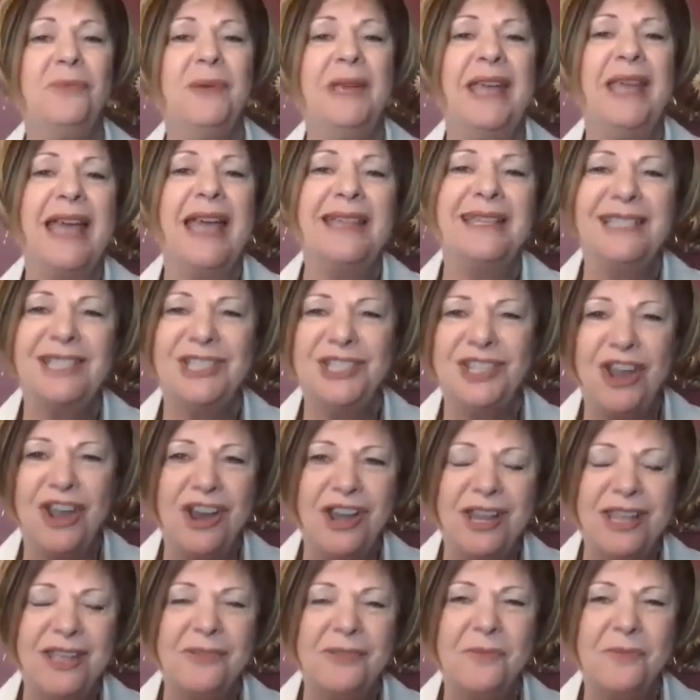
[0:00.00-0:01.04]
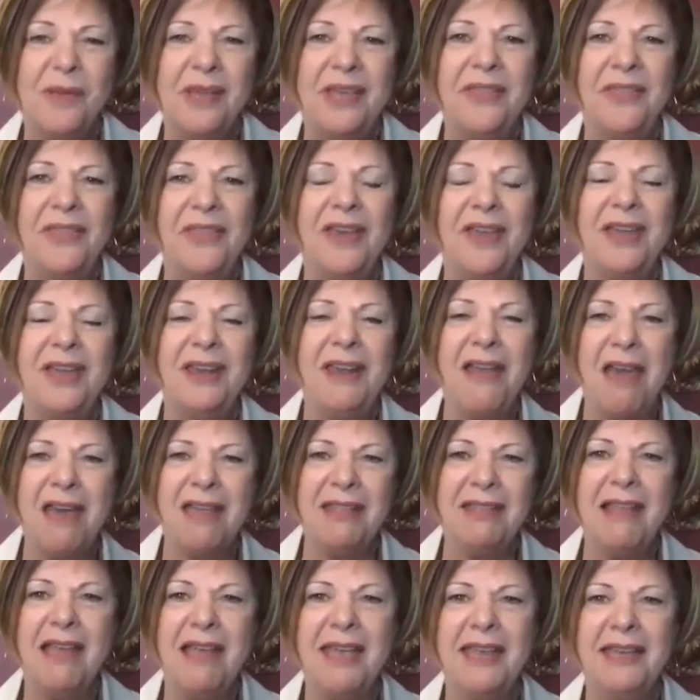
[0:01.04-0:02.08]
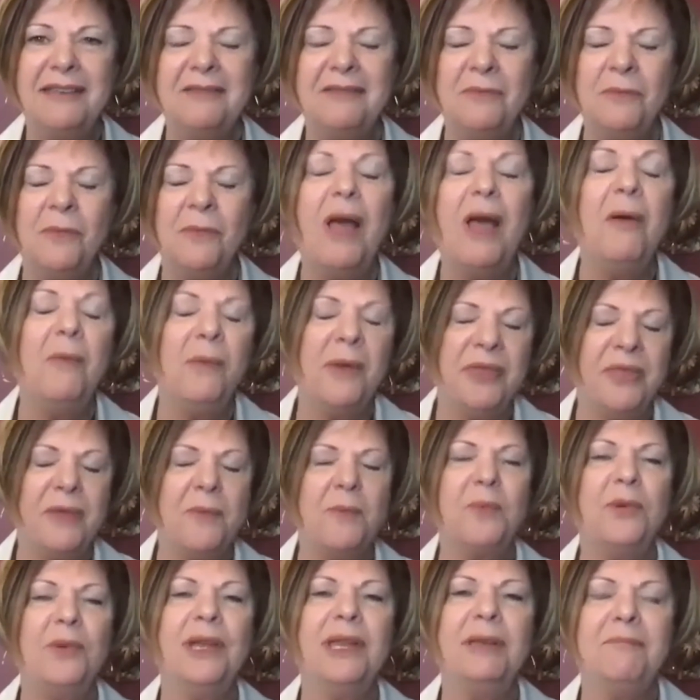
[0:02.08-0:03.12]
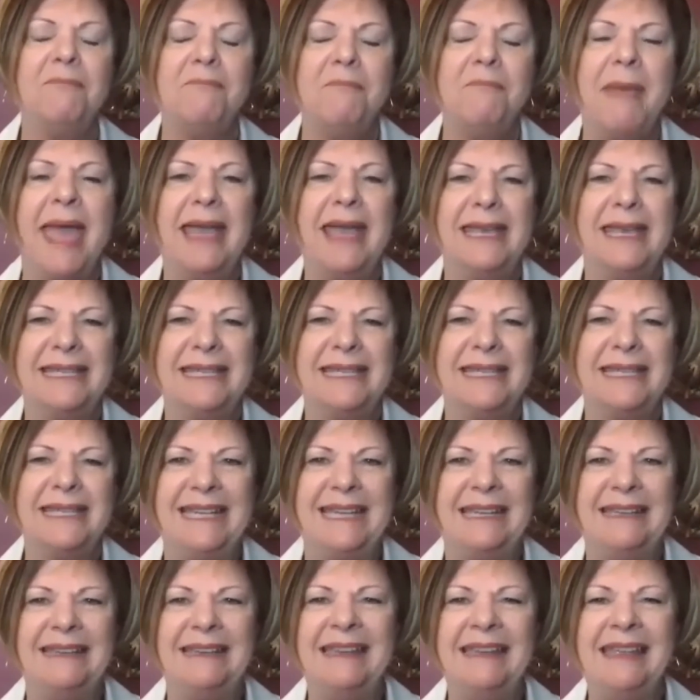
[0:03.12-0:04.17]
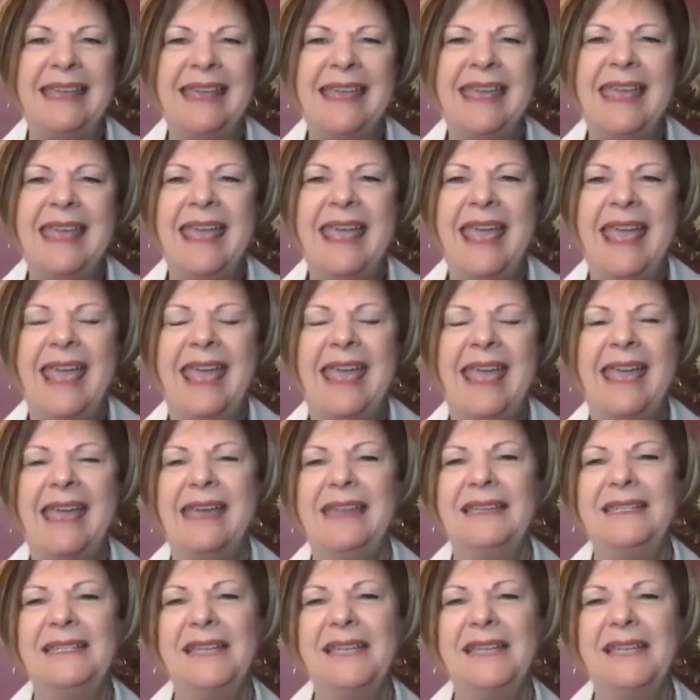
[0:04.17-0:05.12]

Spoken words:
we got started with with a print magazine. And